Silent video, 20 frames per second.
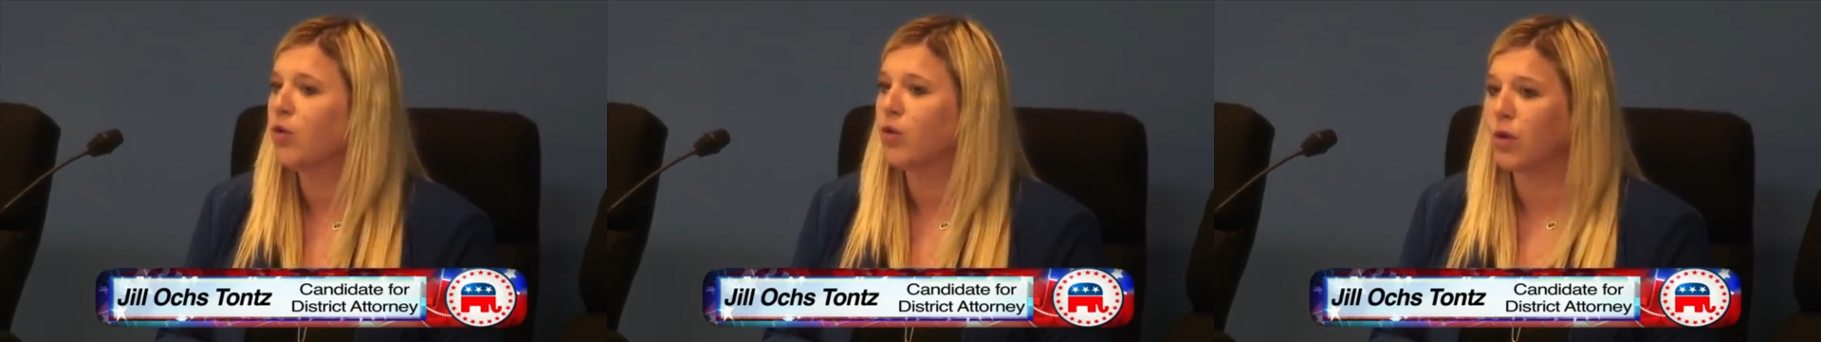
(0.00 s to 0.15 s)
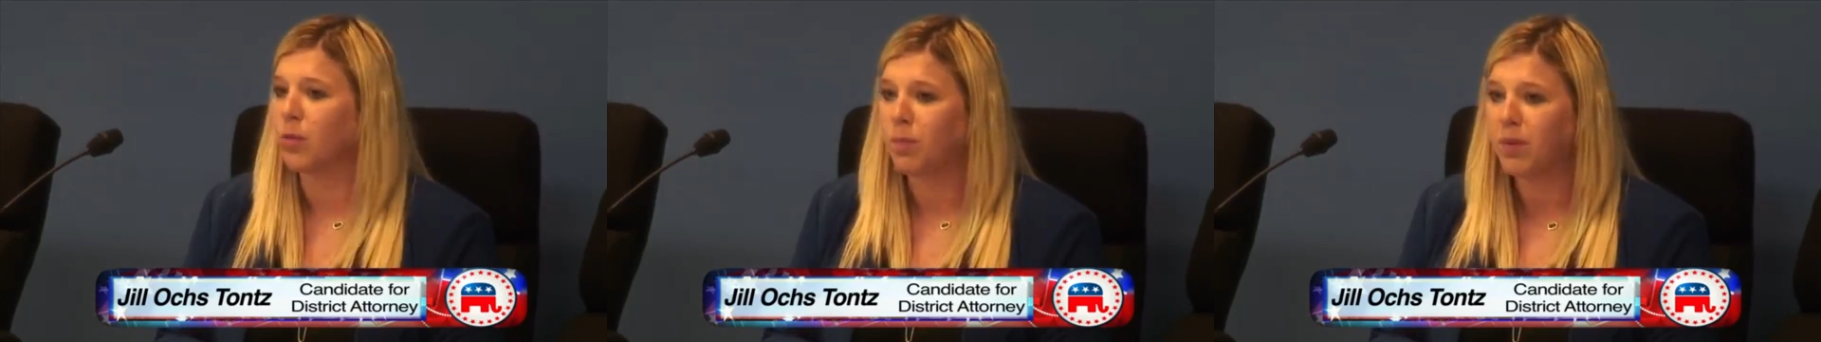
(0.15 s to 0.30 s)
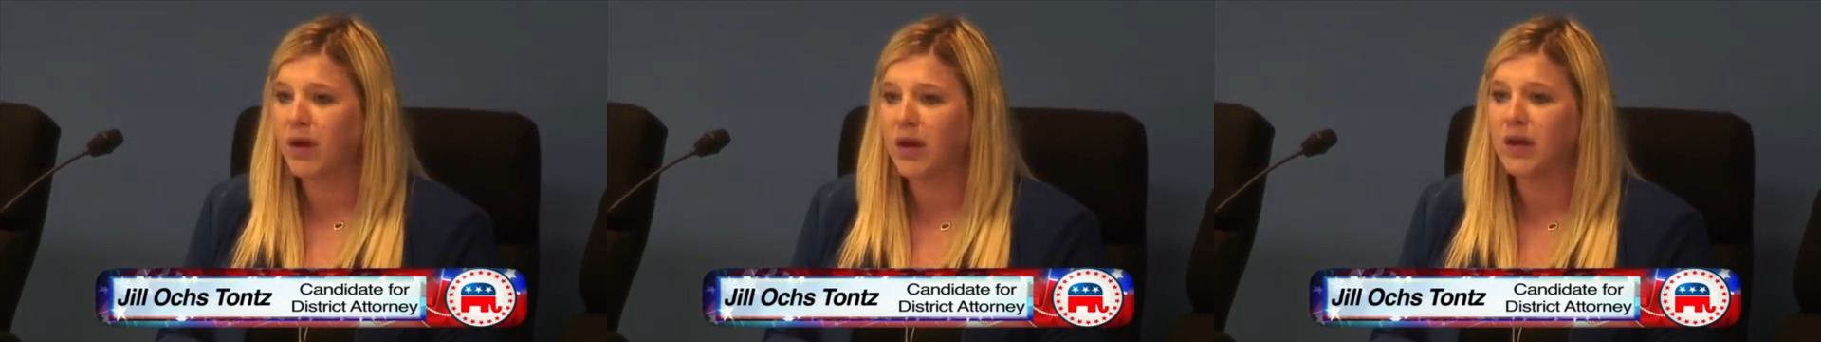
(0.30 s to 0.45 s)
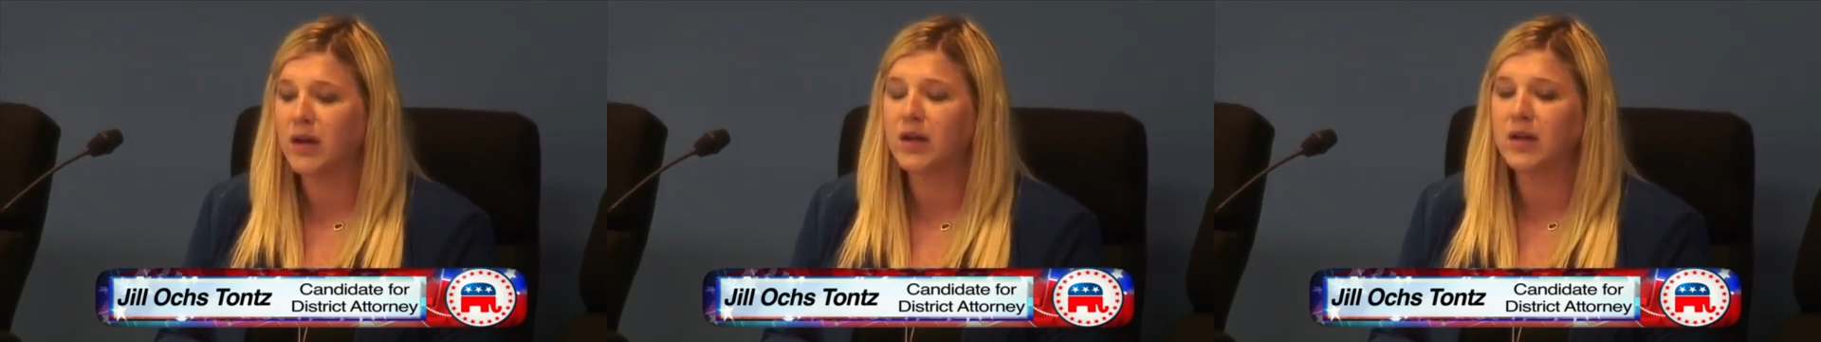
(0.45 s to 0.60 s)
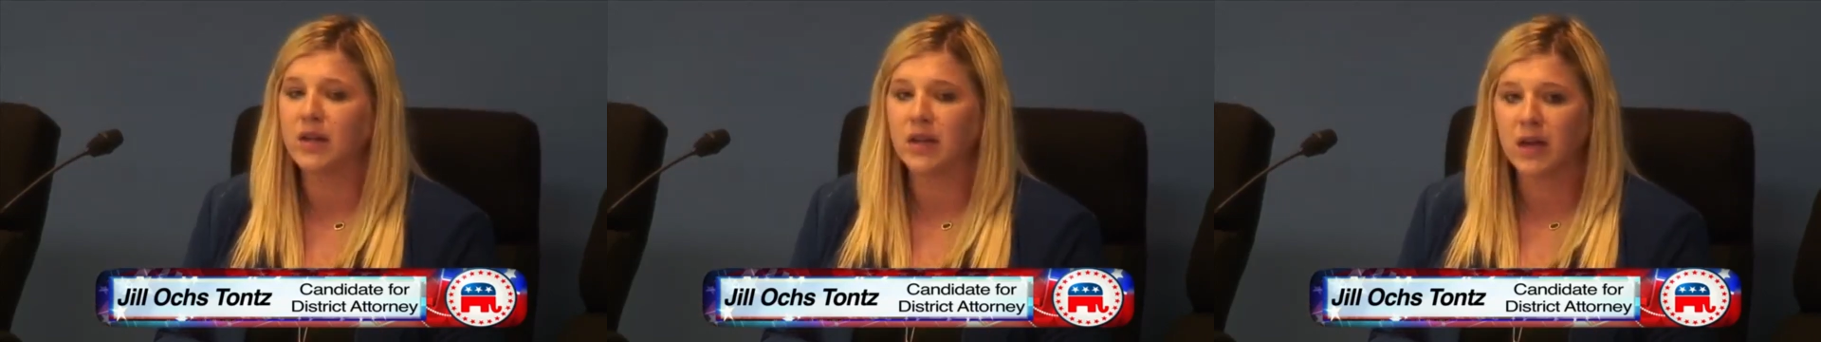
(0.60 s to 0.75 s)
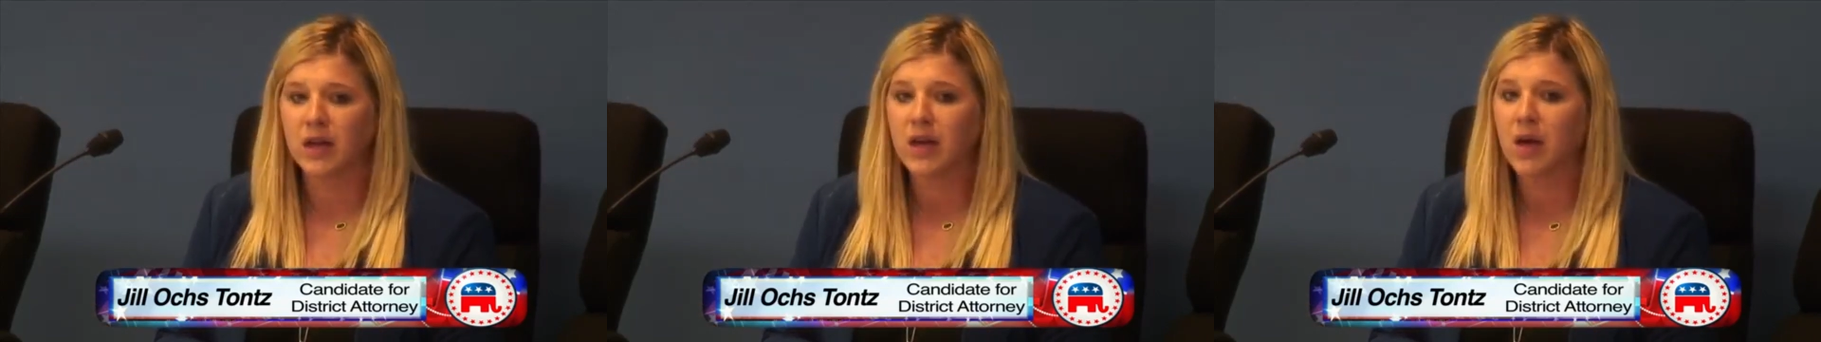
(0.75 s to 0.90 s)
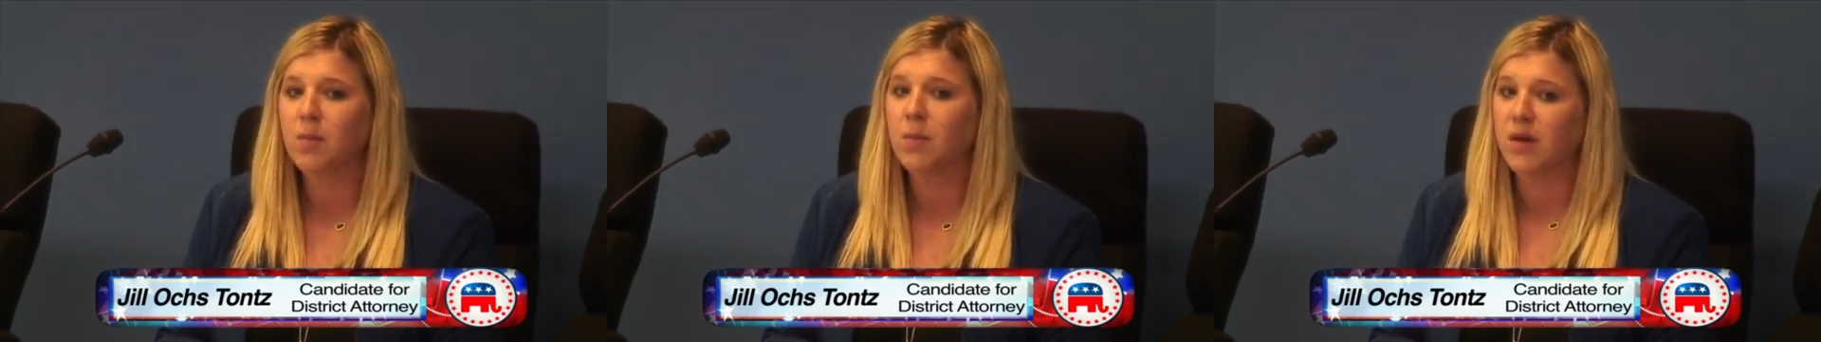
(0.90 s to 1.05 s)

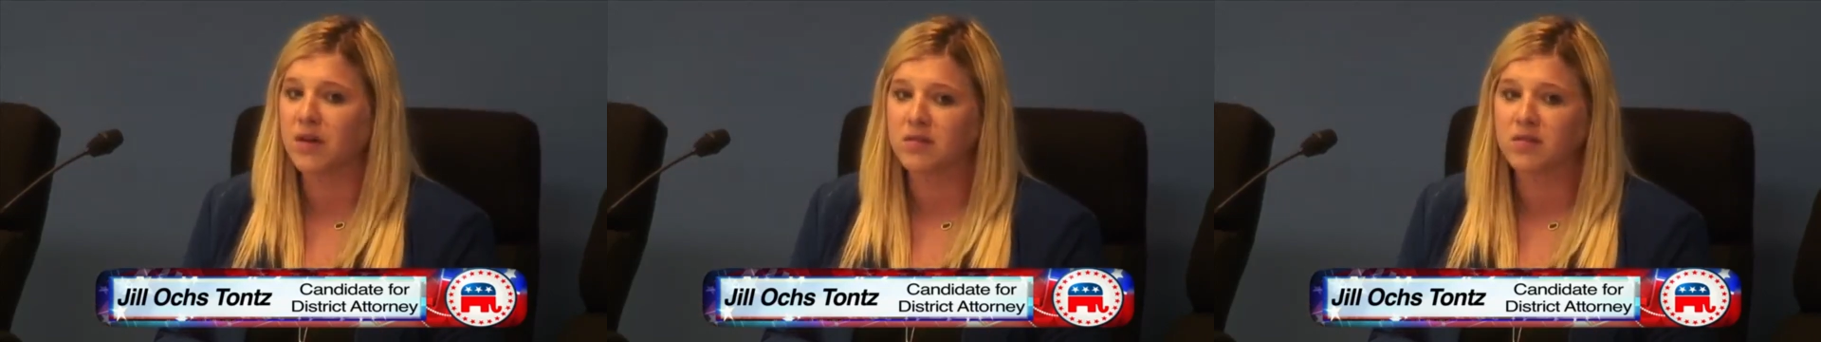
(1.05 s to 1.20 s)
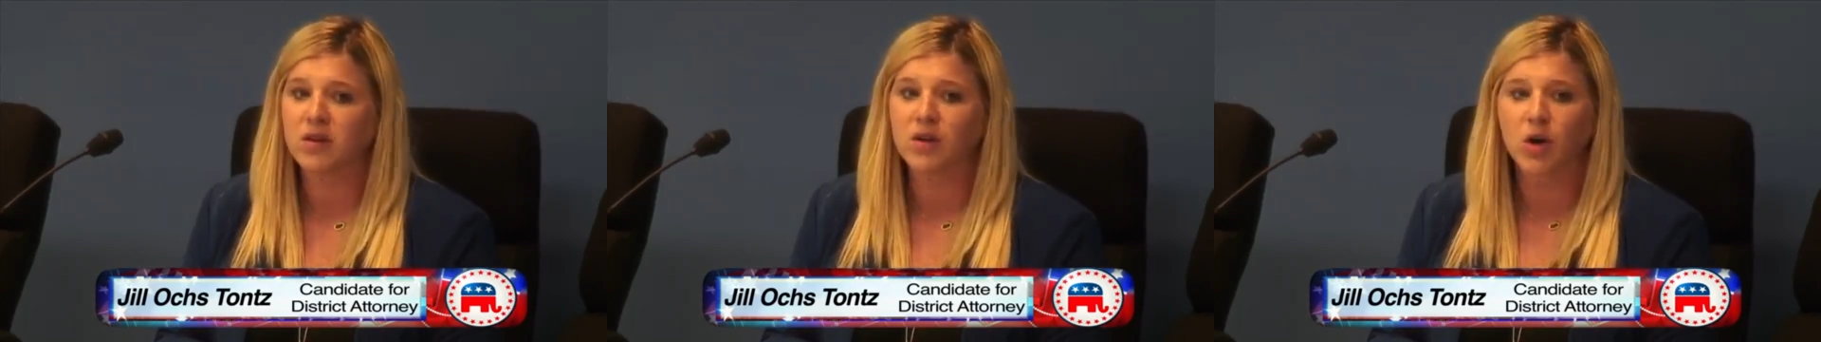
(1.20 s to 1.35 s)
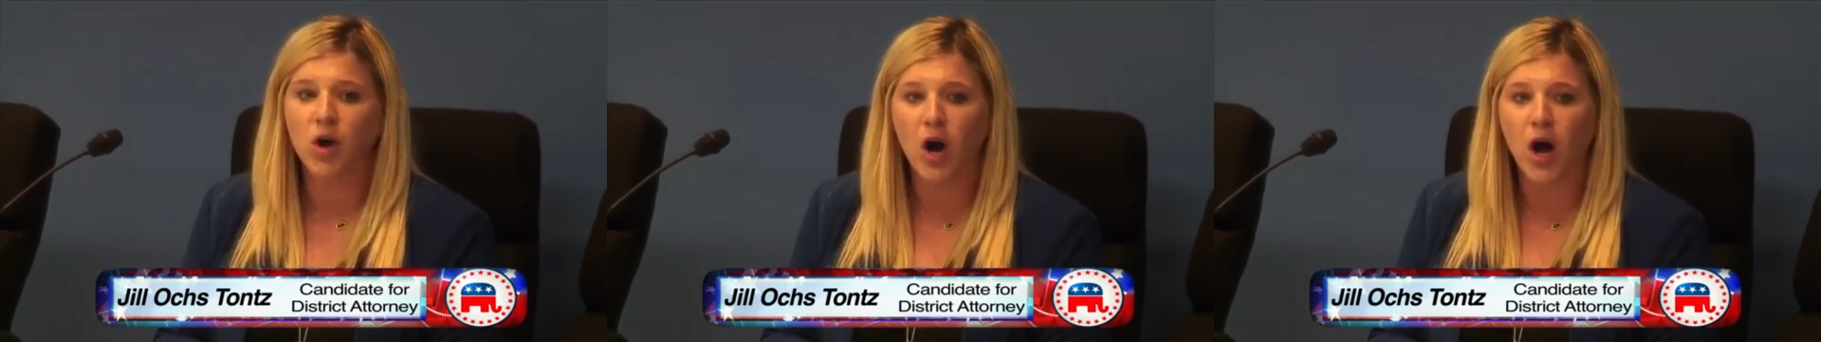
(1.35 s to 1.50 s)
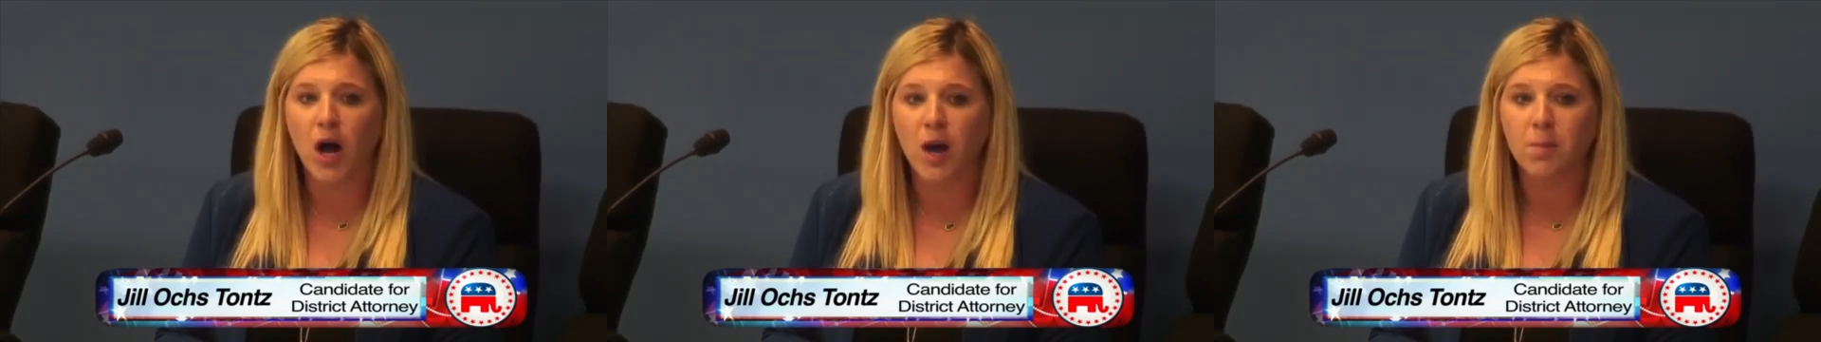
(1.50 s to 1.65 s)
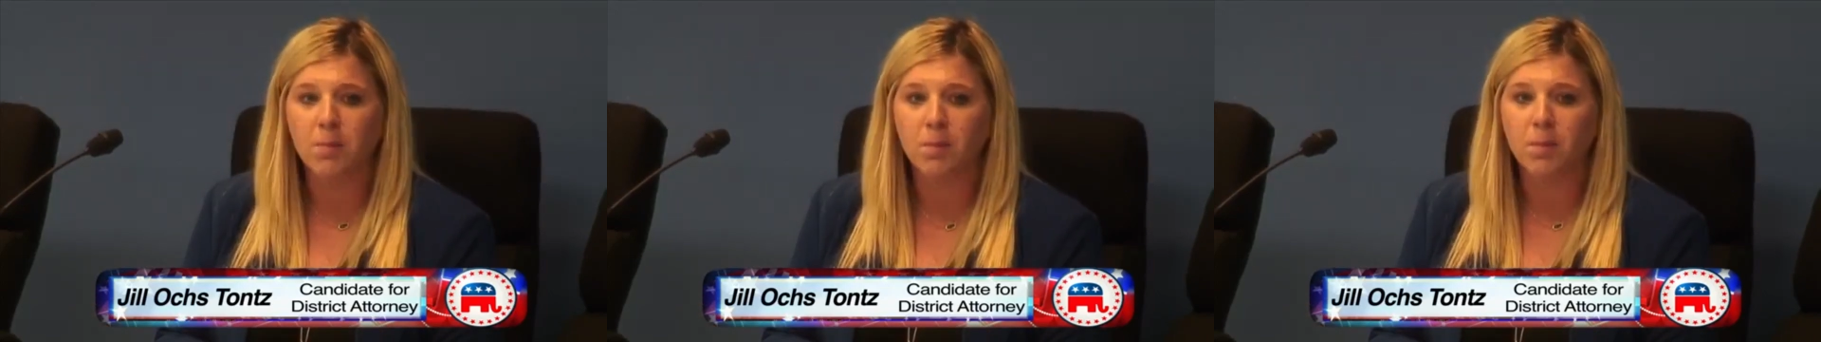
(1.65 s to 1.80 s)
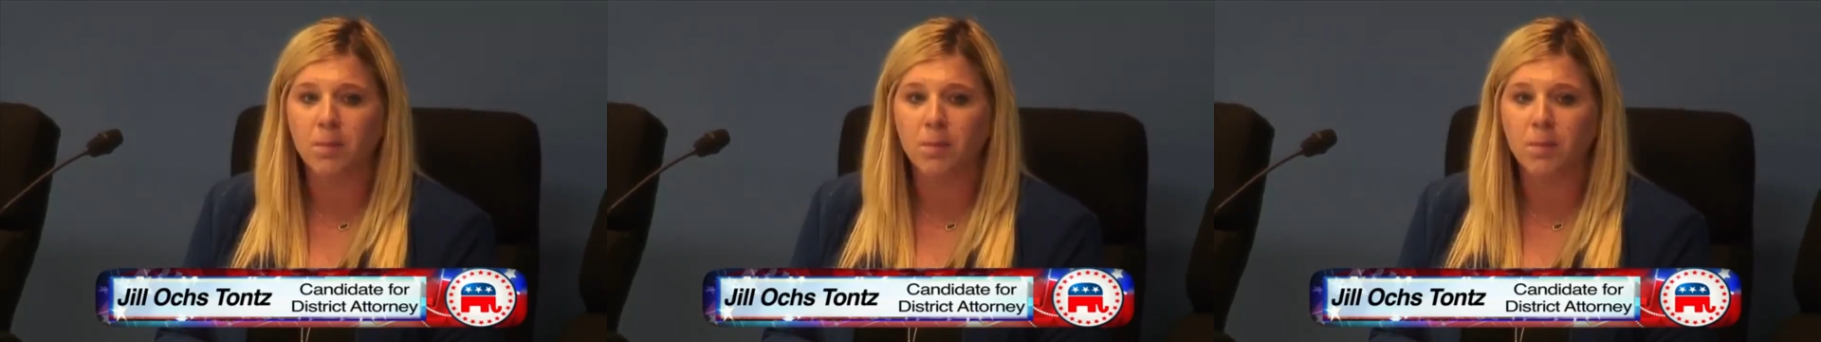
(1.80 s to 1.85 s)
repeatedly commits a crime,